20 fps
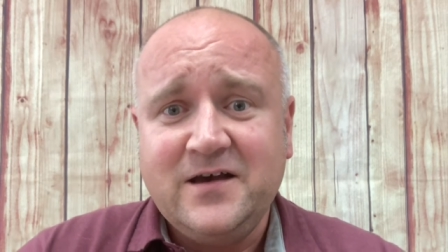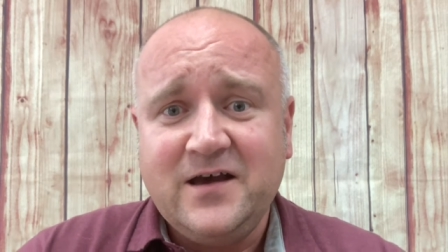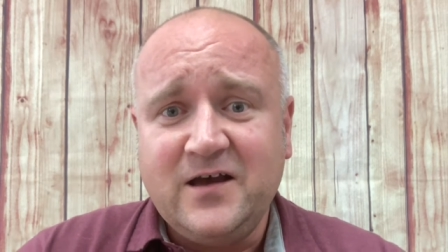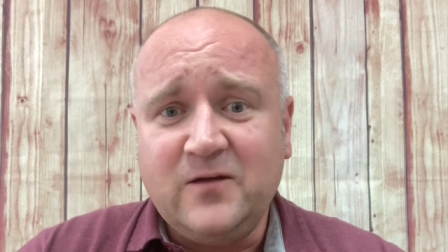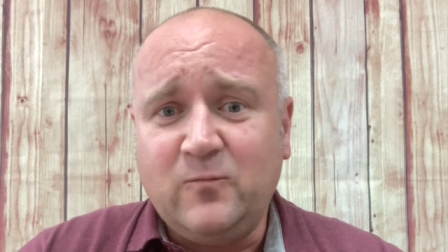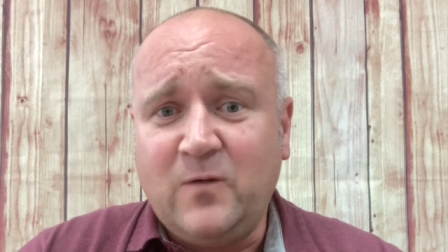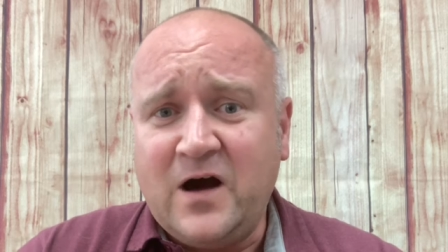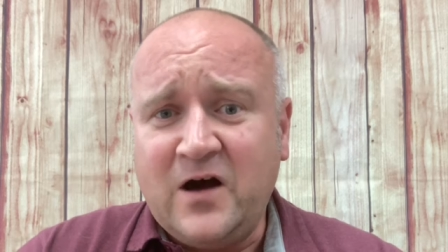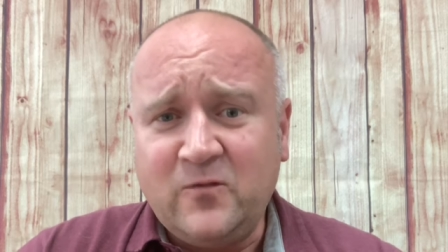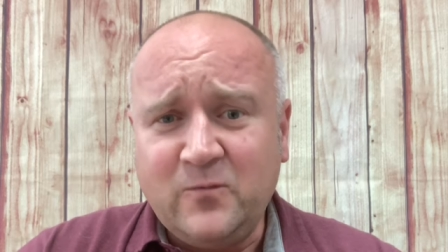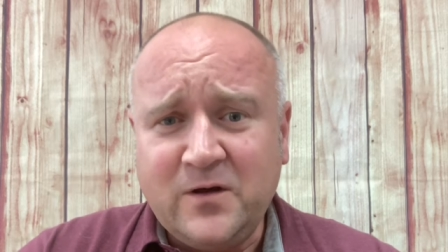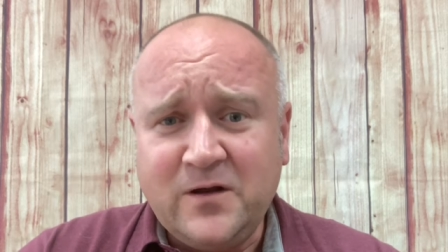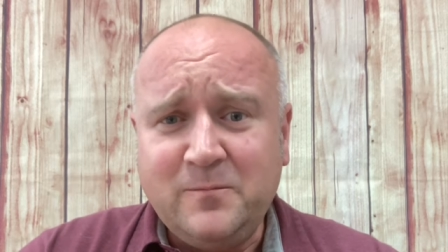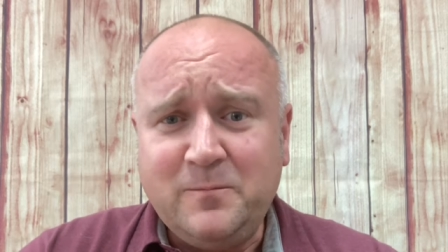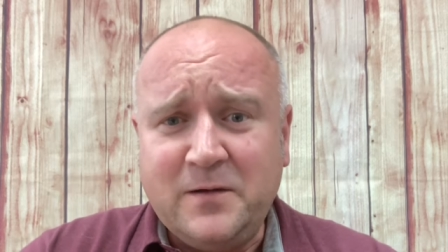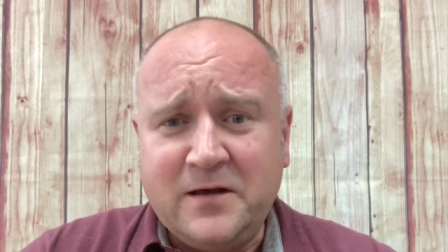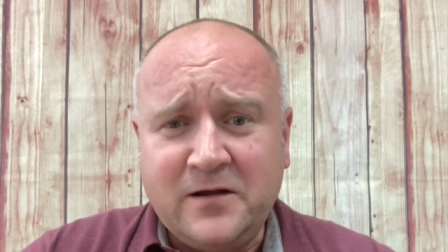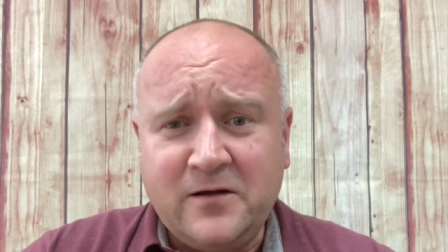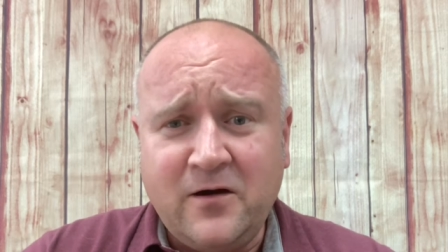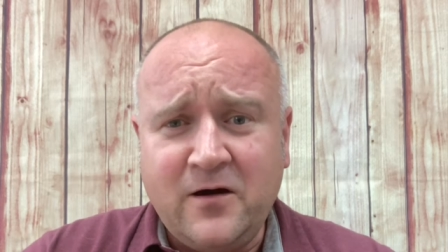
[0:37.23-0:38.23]
and while
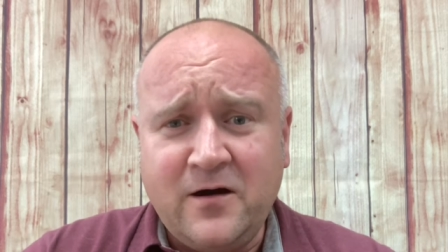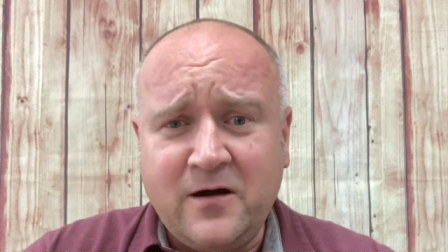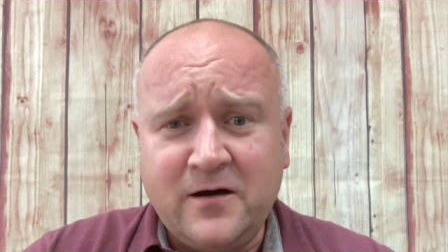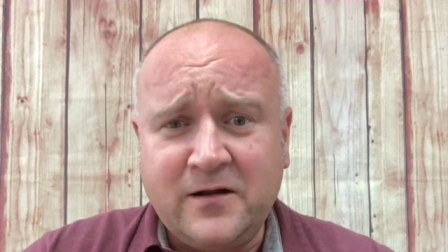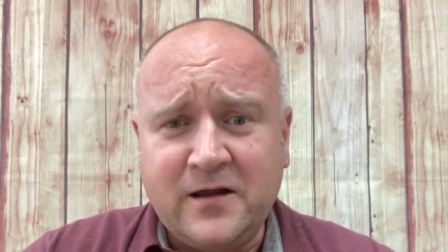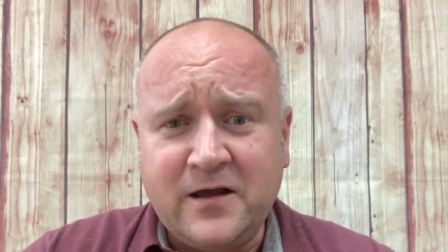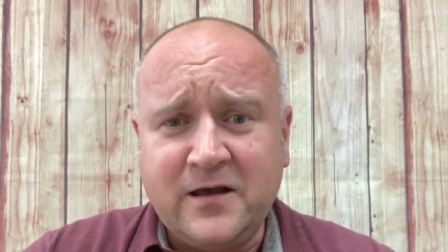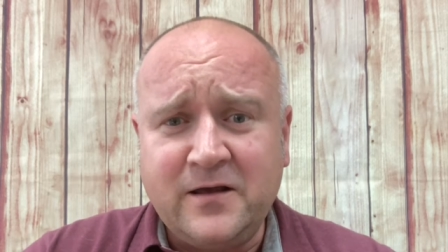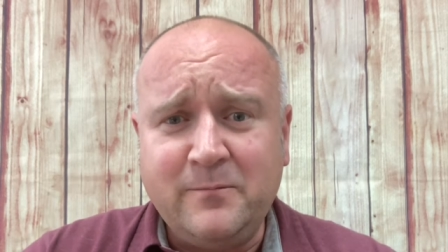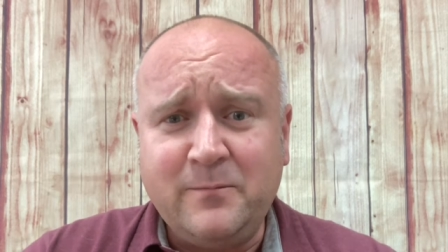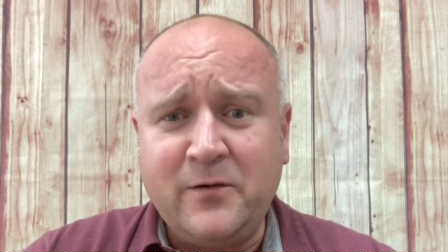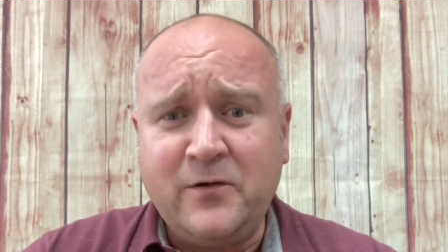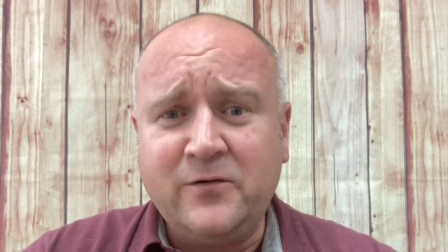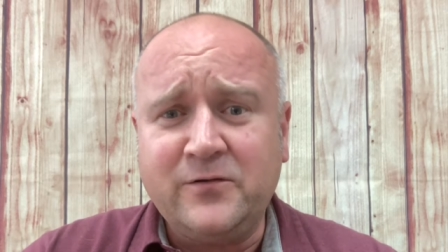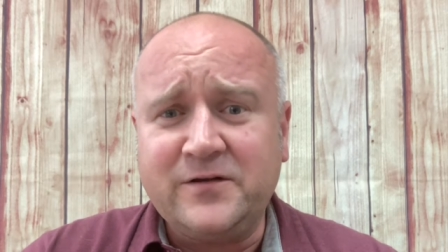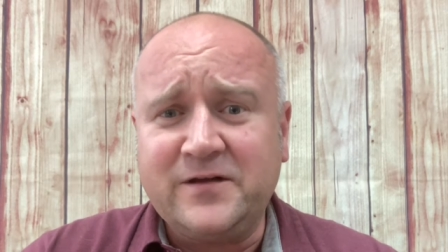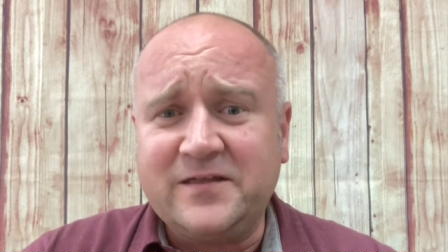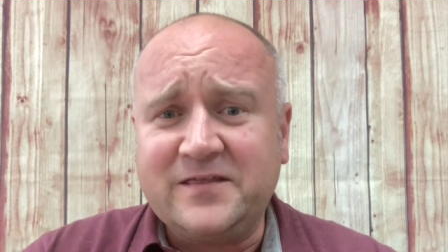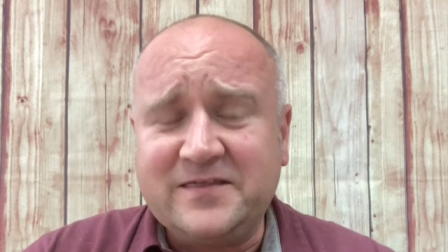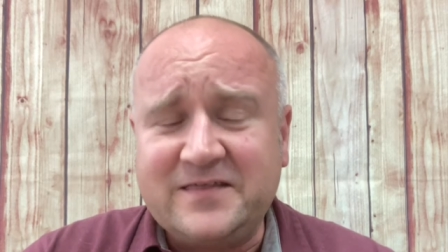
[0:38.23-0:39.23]
we'd been on a
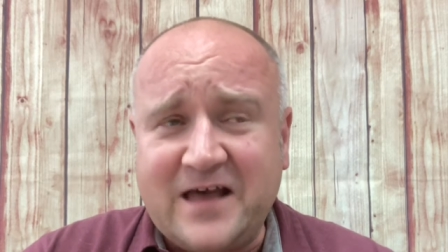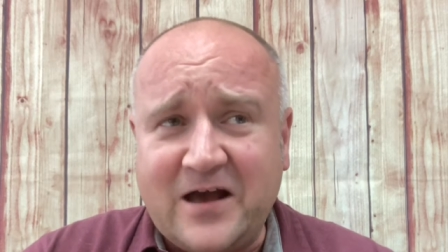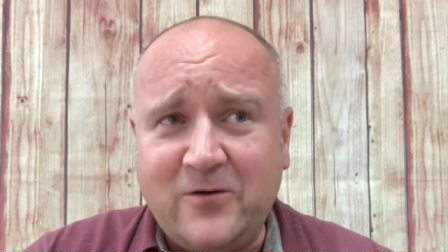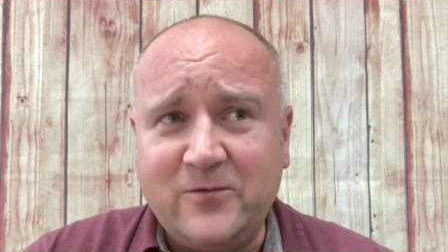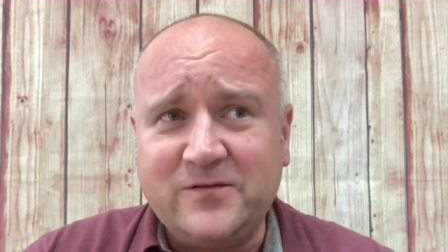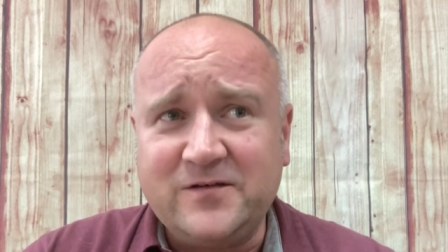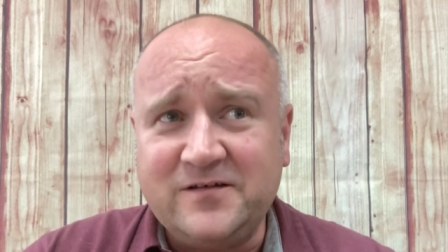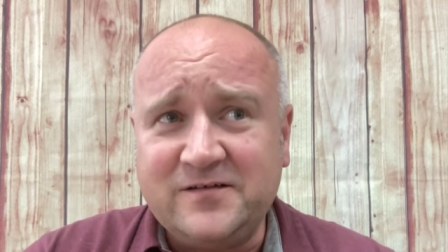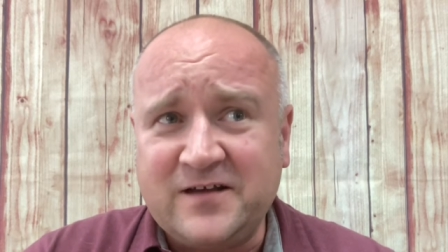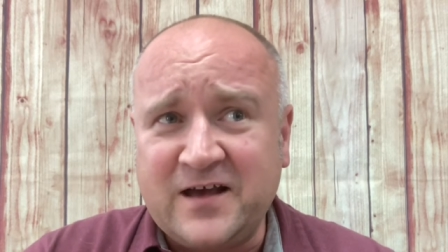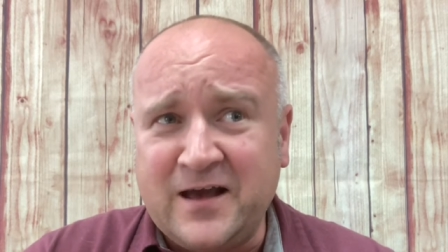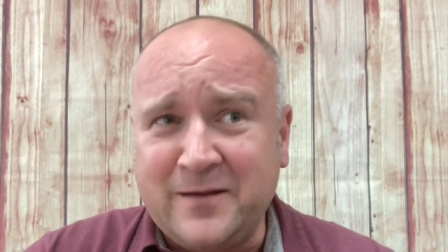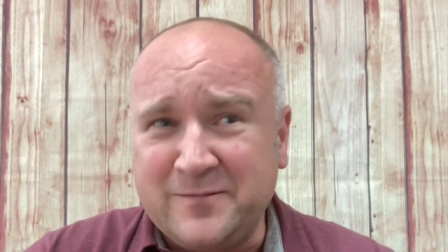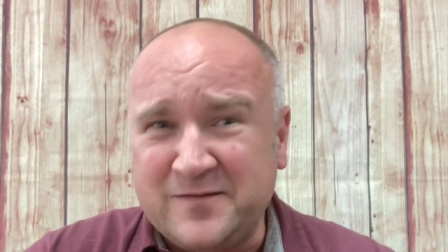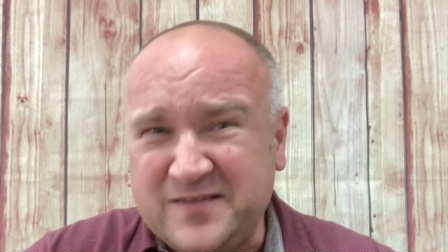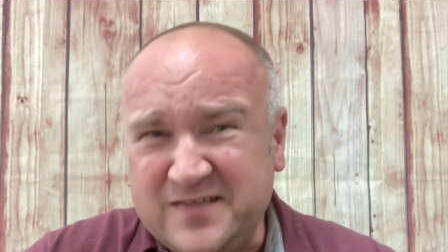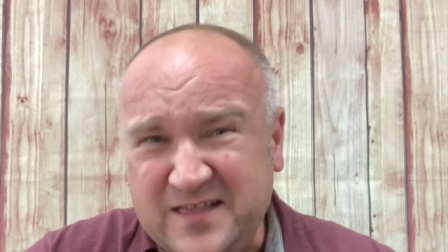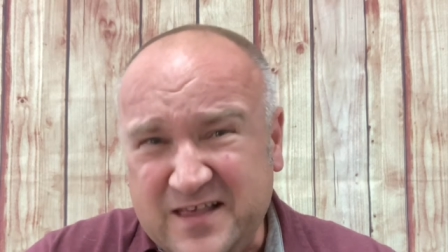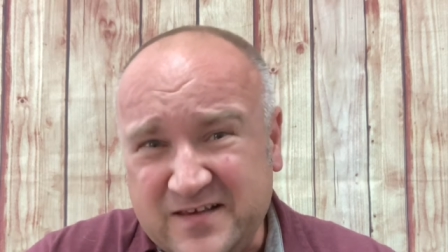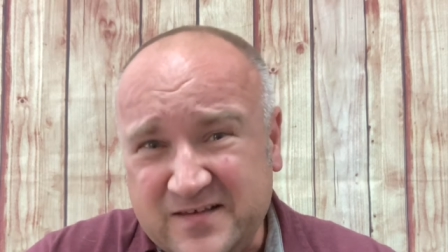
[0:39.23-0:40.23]
boat a thousand
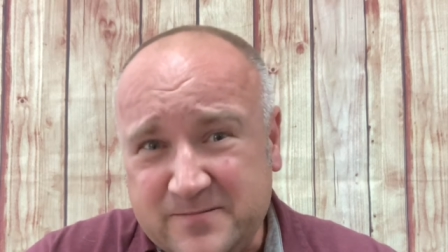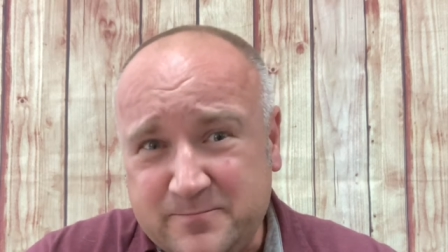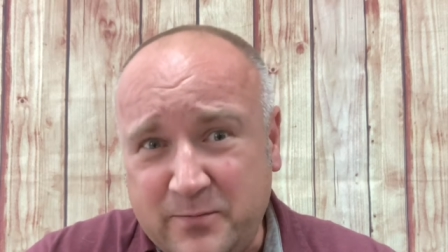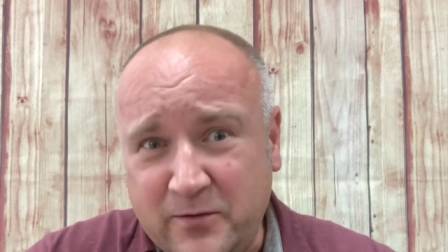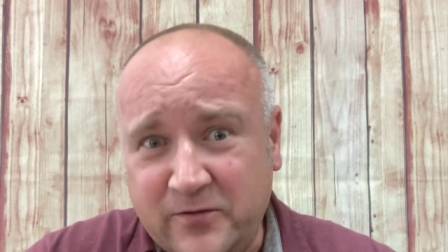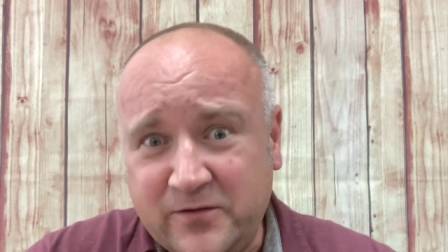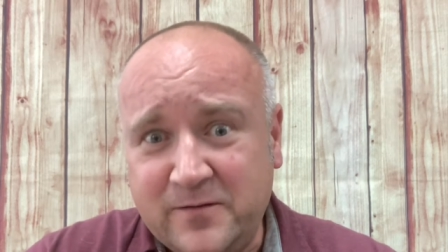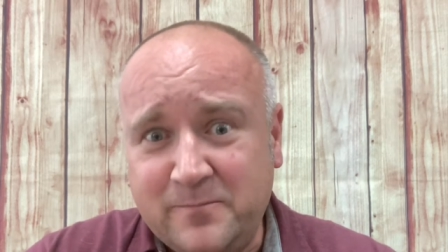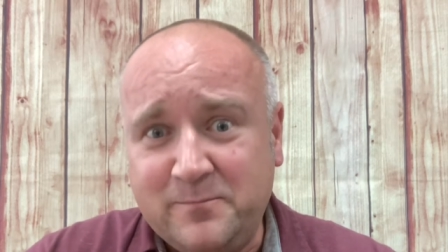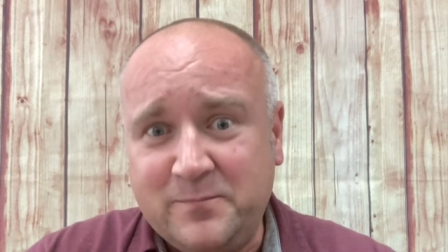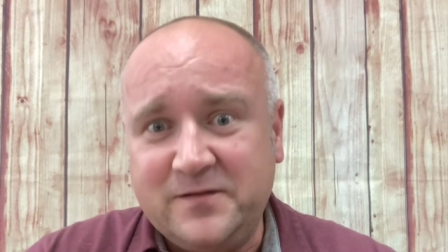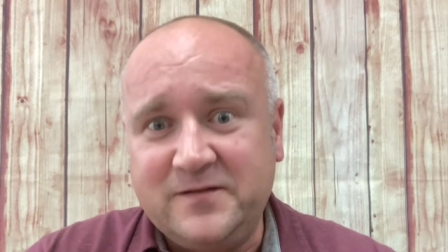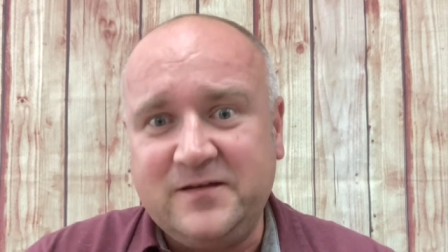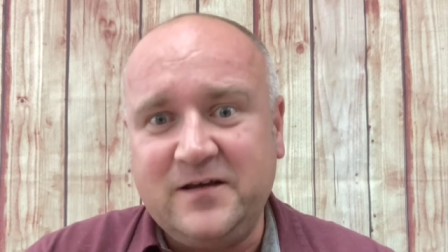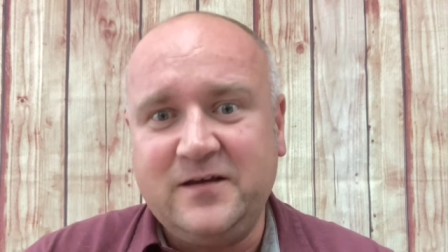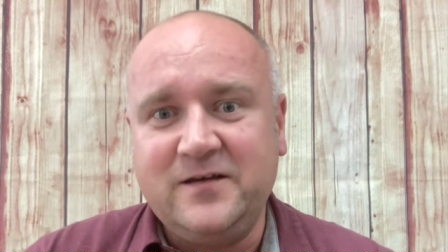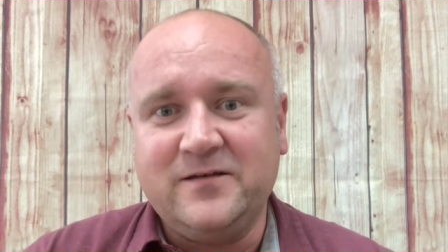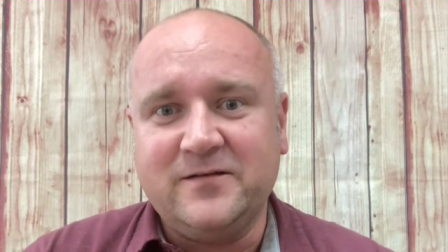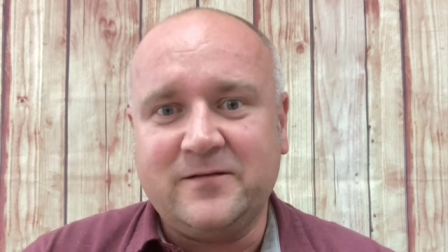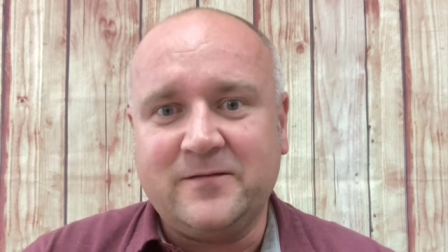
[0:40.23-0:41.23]
times, this boat in
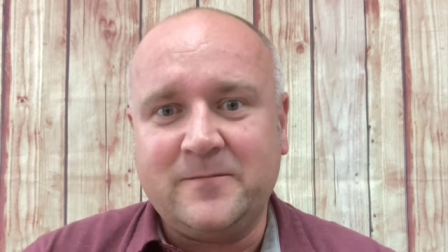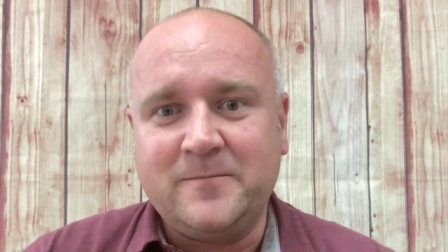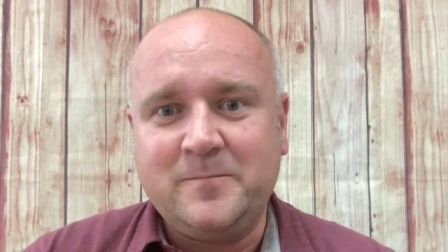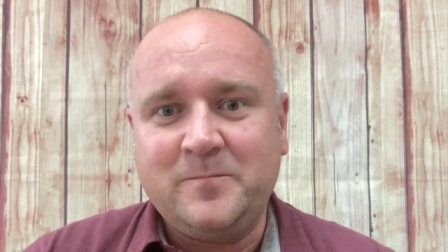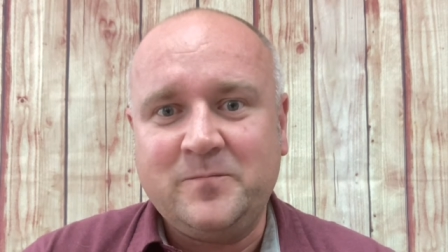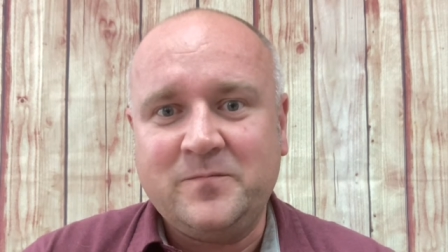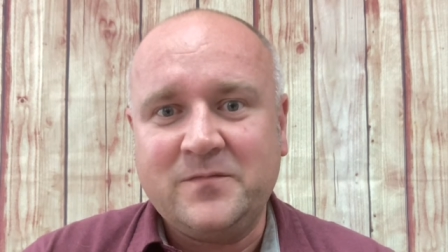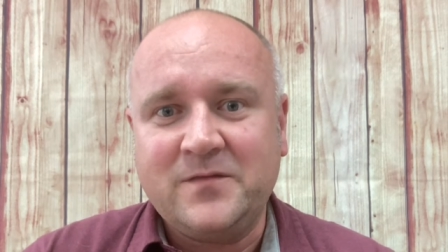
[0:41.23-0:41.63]
particular,